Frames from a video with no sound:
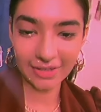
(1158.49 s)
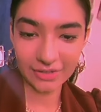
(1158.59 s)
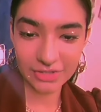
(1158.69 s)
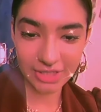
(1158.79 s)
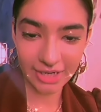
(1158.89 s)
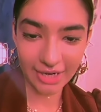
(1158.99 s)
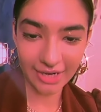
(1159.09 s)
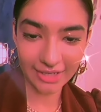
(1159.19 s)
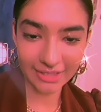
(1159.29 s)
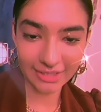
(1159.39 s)
Anushka
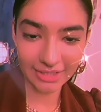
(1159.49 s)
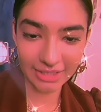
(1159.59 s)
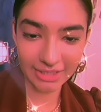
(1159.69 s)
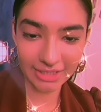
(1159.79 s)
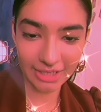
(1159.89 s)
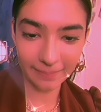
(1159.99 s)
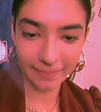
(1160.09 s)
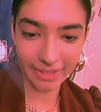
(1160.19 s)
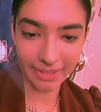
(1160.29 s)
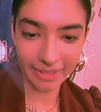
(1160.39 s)
add grilled
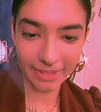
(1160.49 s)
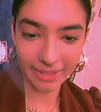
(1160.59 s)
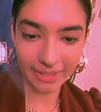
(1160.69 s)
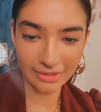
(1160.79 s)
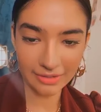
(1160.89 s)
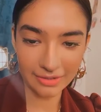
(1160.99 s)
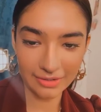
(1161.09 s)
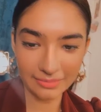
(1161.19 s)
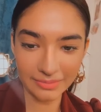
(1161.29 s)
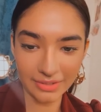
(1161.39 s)
cupcake.
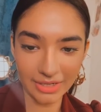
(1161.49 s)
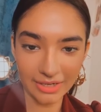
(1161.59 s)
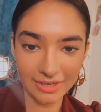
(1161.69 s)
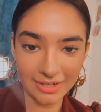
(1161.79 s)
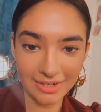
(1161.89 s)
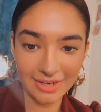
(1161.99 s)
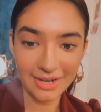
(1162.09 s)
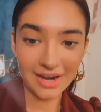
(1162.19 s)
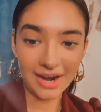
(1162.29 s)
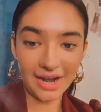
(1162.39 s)
Okay.
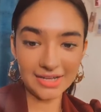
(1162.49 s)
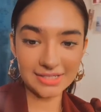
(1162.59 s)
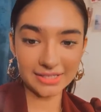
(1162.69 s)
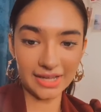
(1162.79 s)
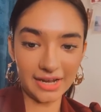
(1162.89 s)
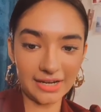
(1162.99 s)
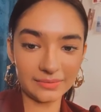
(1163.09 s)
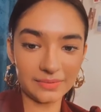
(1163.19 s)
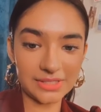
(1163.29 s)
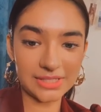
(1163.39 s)
Hi Siddharth,
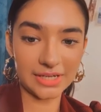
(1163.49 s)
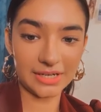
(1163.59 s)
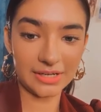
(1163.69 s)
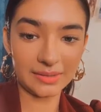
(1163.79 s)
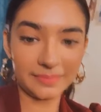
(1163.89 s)
what's up?